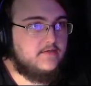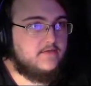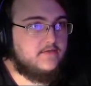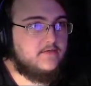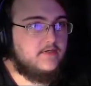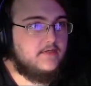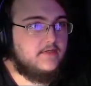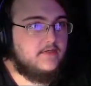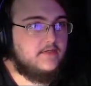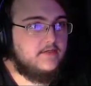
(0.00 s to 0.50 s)

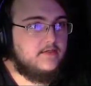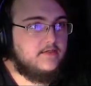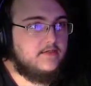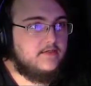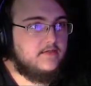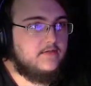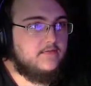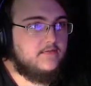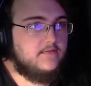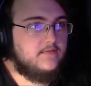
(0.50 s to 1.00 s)
okay.
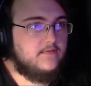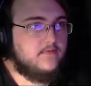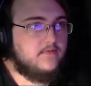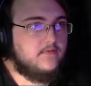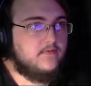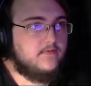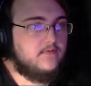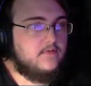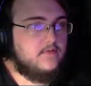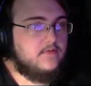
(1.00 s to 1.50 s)

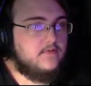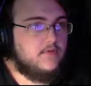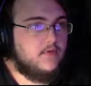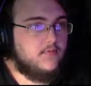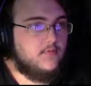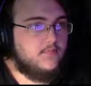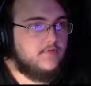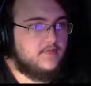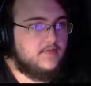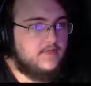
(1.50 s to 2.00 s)

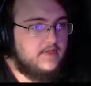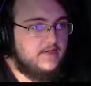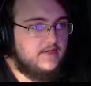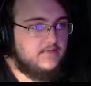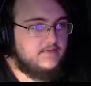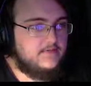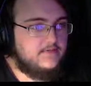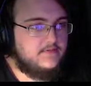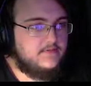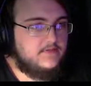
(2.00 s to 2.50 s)
Nope, that
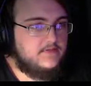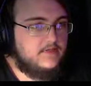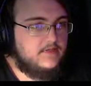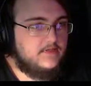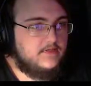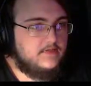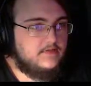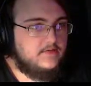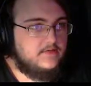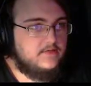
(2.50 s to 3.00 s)
was not
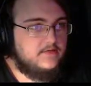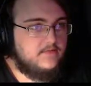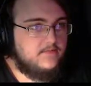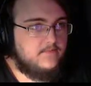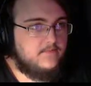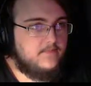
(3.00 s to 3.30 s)
good.